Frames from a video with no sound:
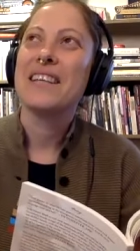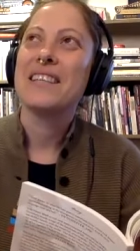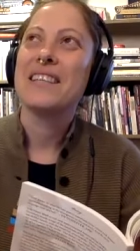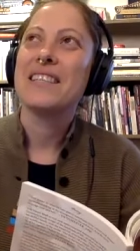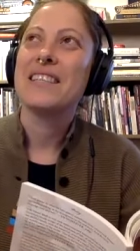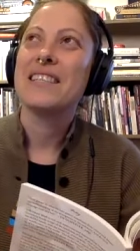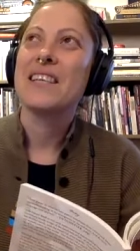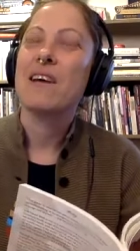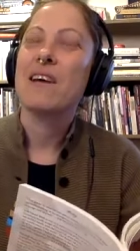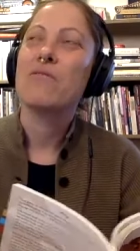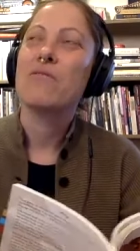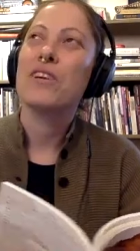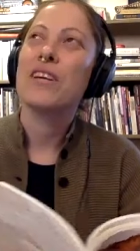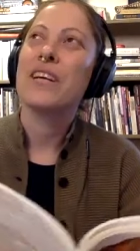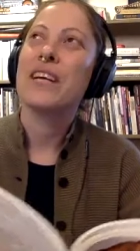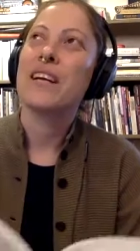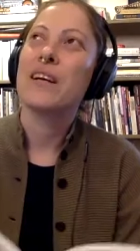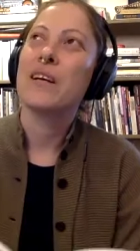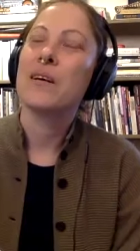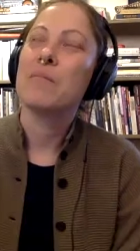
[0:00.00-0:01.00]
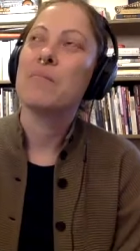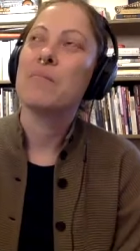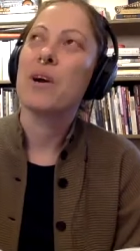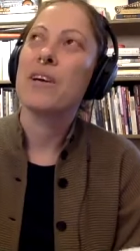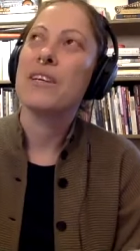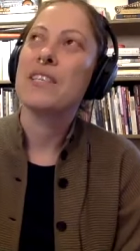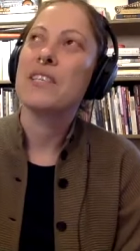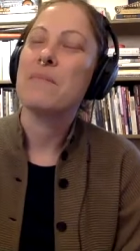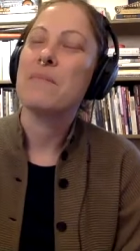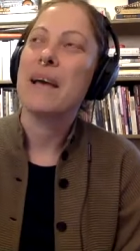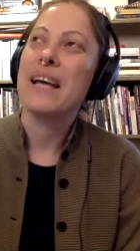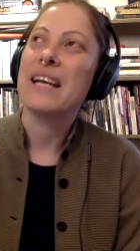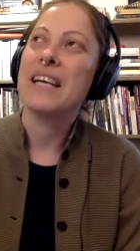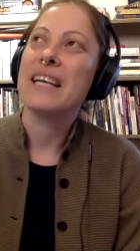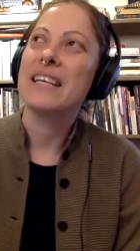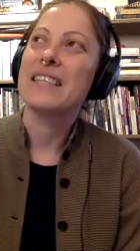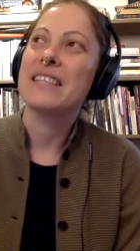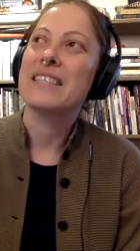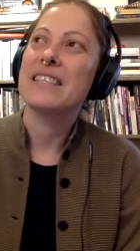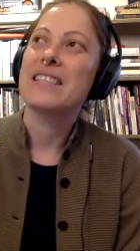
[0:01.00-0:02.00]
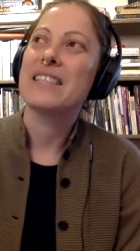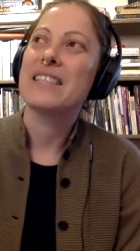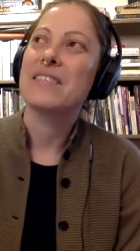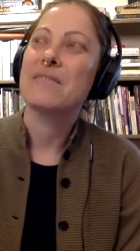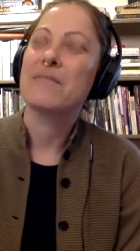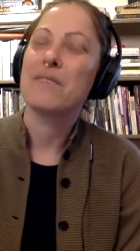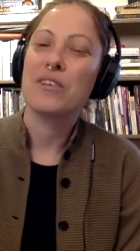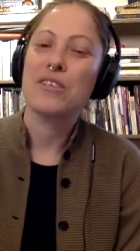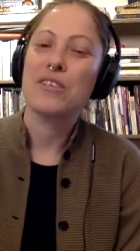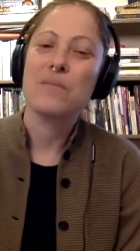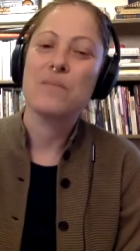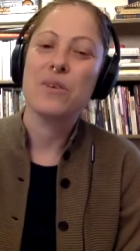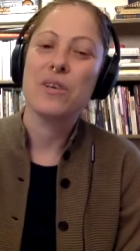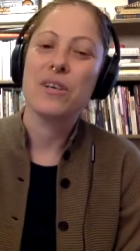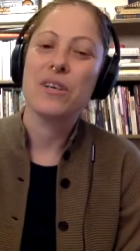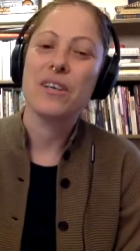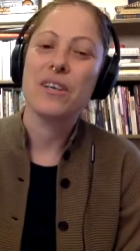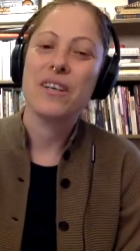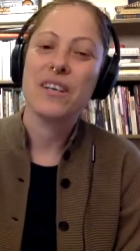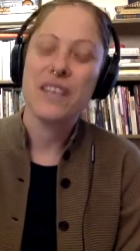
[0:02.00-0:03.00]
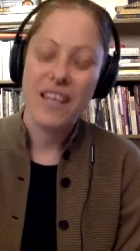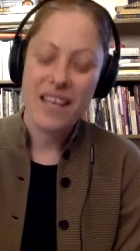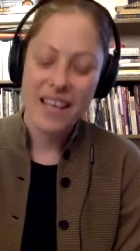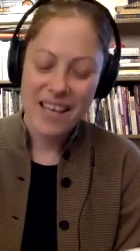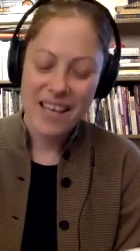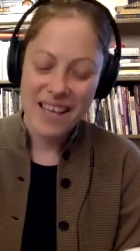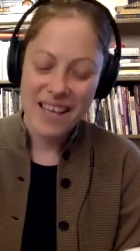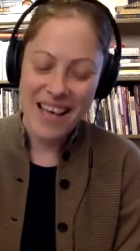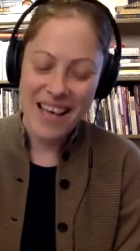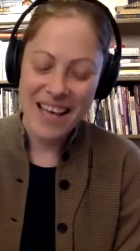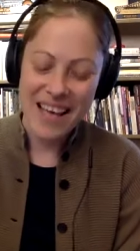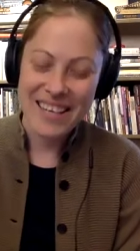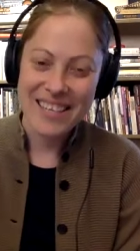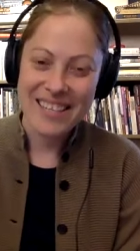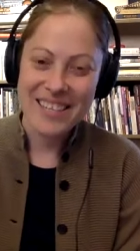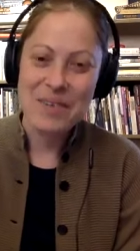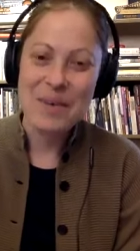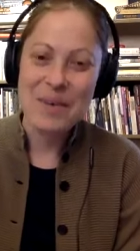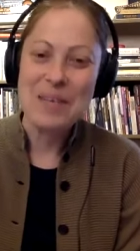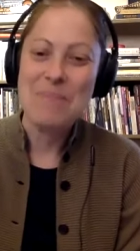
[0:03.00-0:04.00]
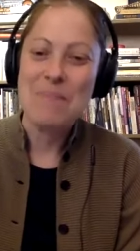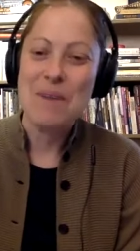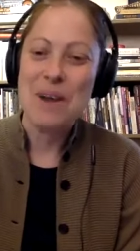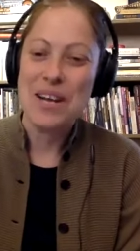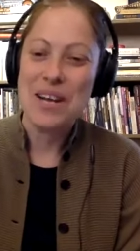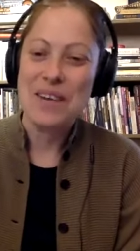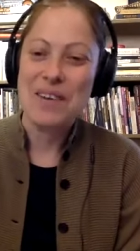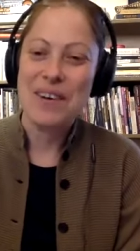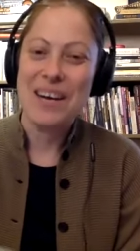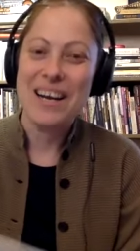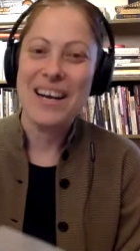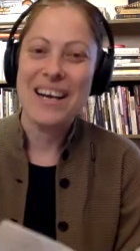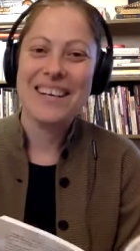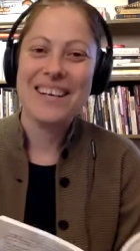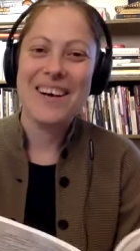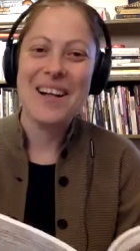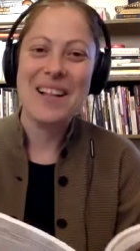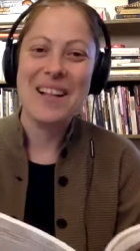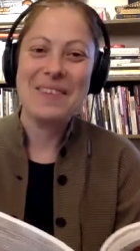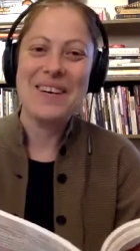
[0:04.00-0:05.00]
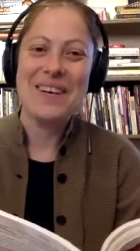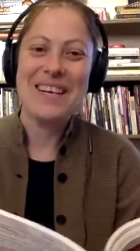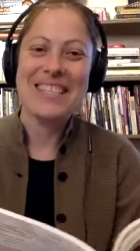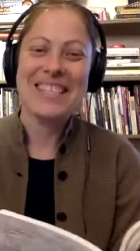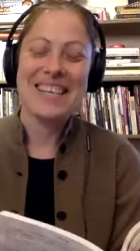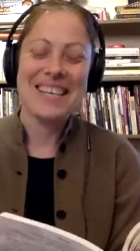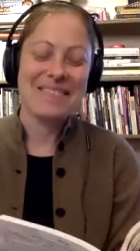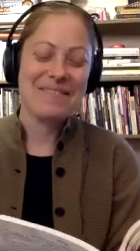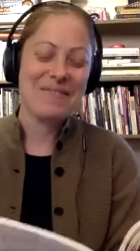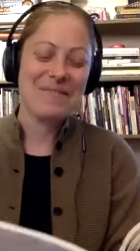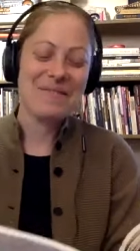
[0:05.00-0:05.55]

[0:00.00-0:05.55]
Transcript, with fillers: discovering Maurice Manning's first book and going to Mardi Gras all at once. I,